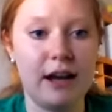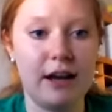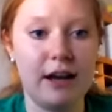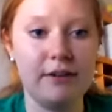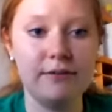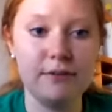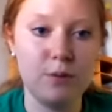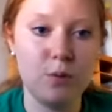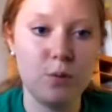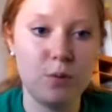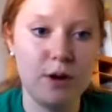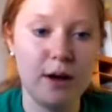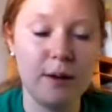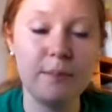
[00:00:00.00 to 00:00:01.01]
have
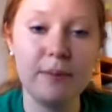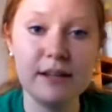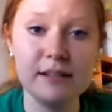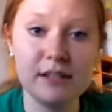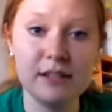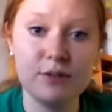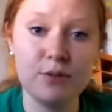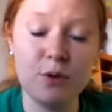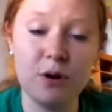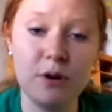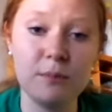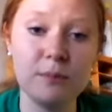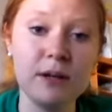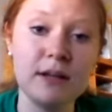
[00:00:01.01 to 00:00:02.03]
a basic
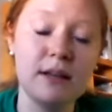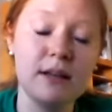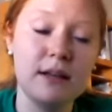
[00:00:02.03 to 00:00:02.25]
form.